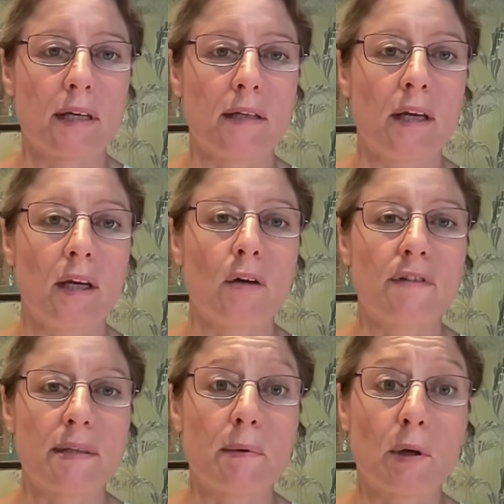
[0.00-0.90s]
and
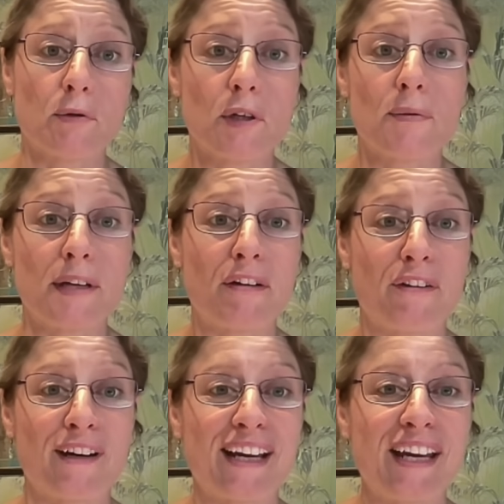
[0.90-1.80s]
obviously we've got two
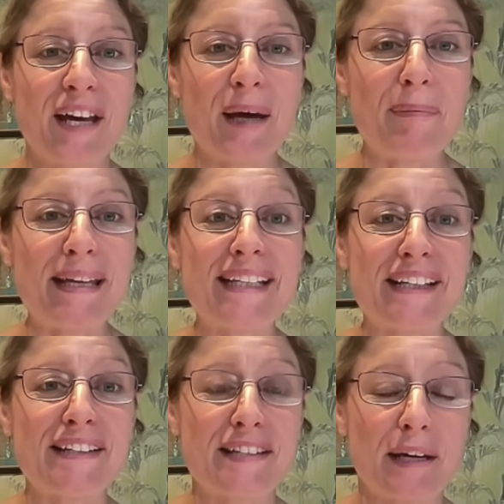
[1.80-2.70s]
differing opinions.